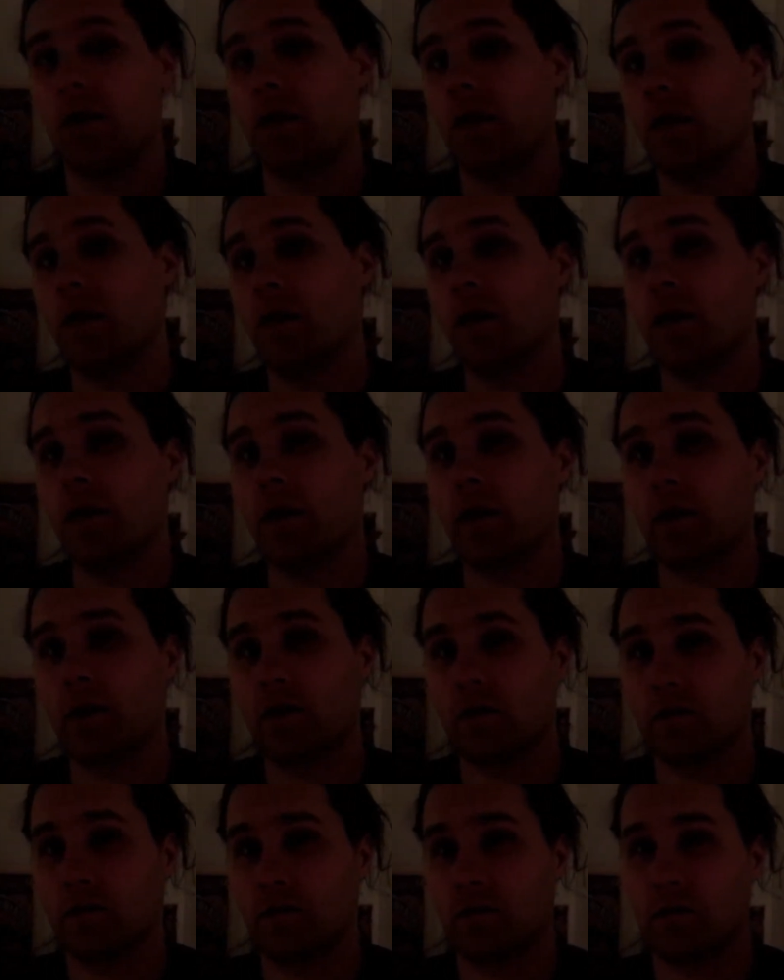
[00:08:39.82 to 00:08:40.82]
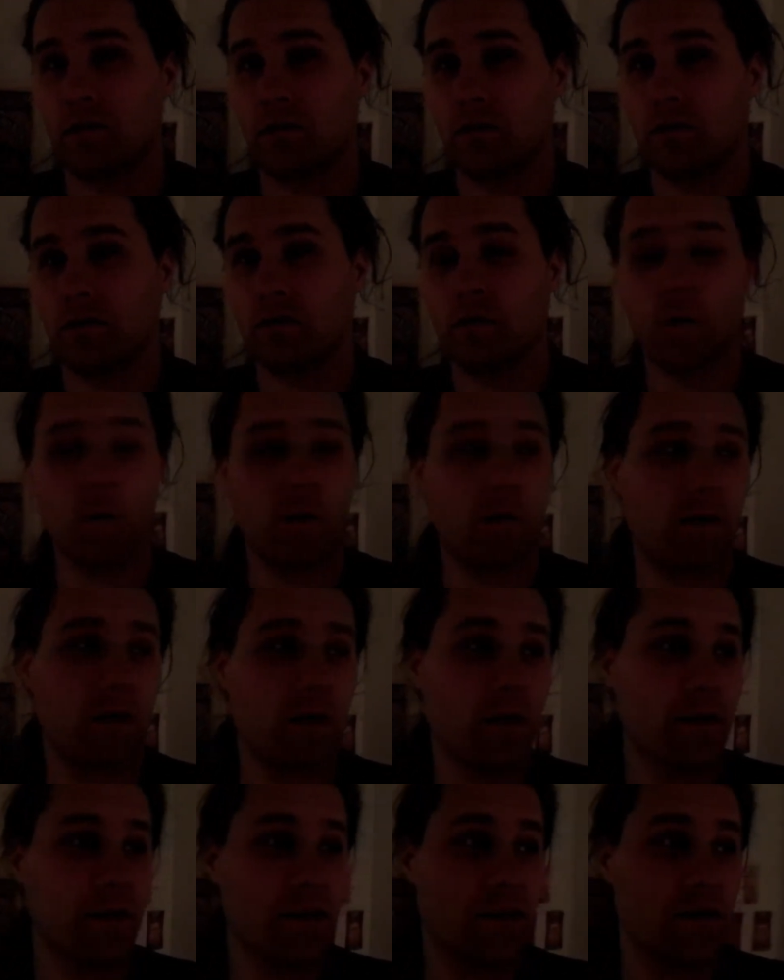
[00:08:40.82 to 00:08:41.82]
are
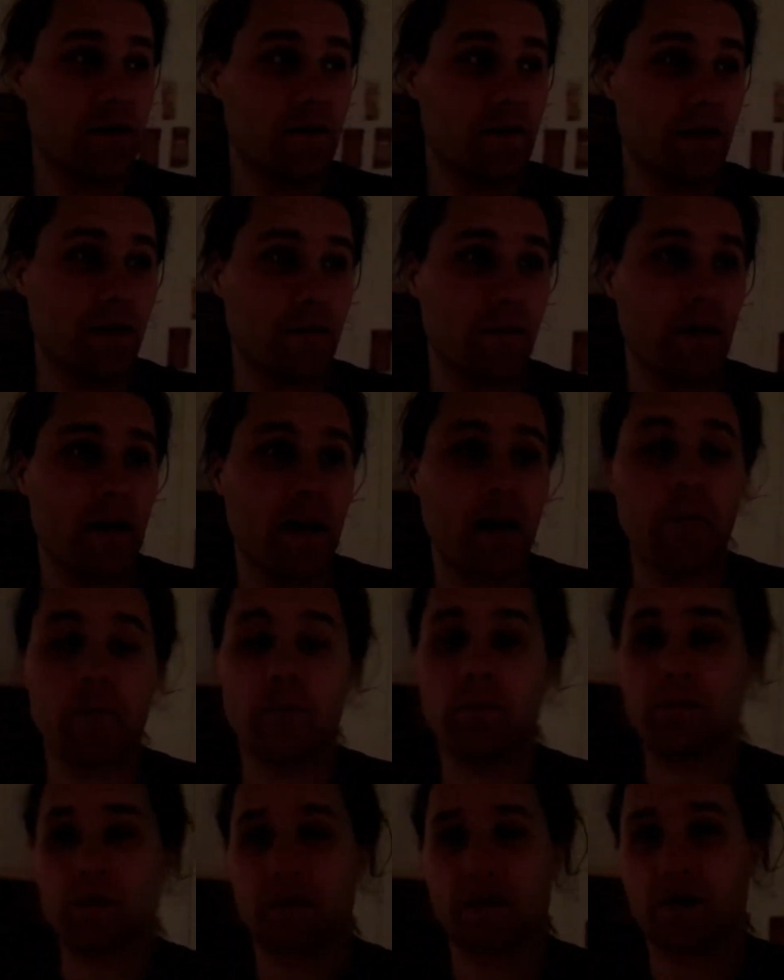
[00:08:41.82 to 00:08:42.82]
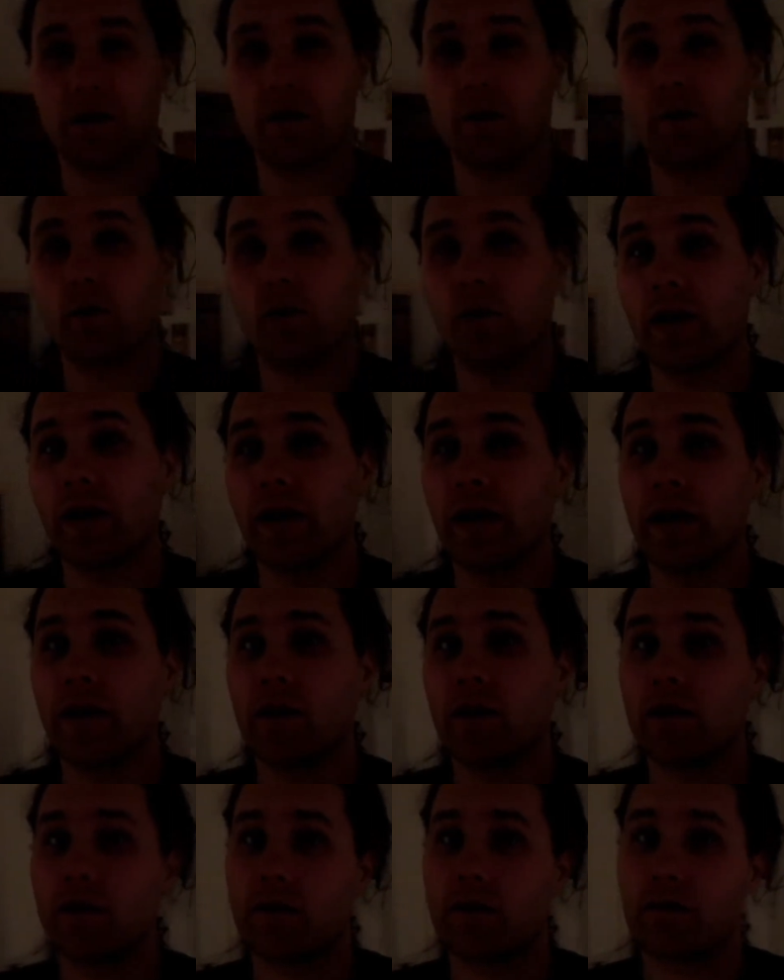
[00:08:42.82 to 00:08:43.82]
coming to pick me up
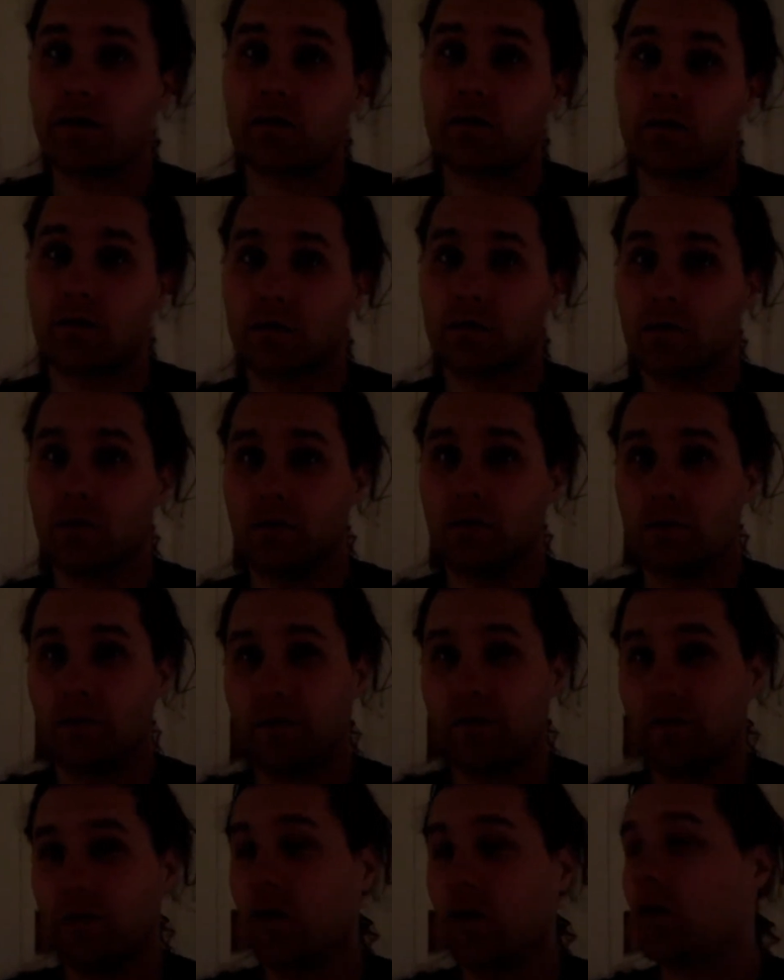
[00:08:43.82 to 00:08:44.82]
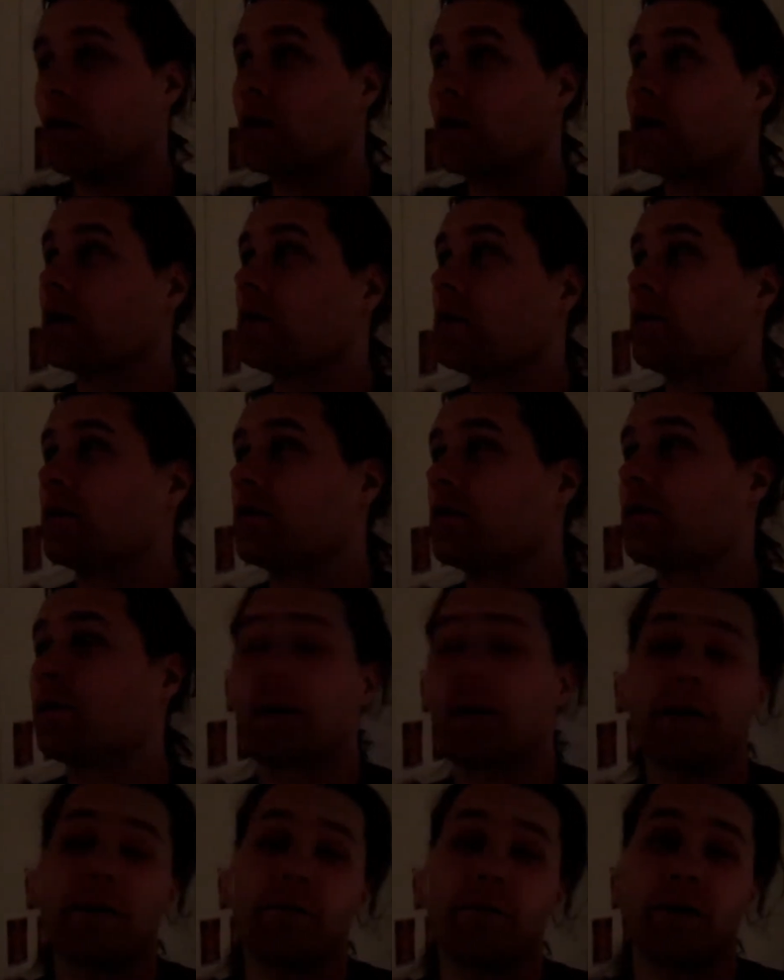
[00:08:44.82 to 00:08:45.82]
somewhere before
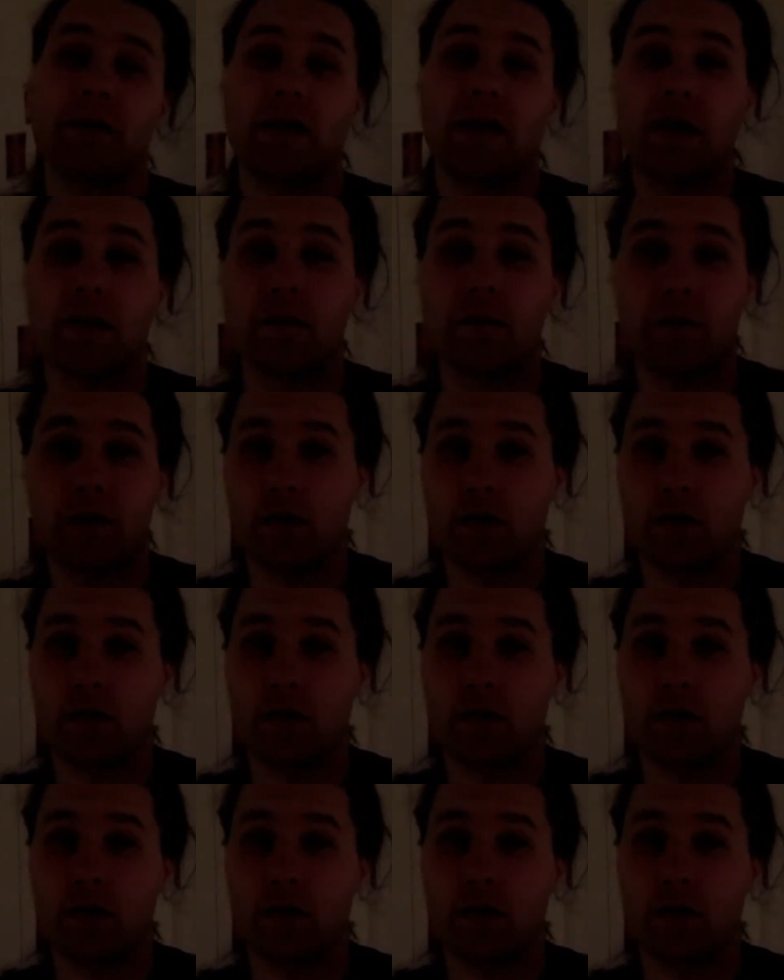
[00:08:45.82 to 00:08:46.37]
5 p.m.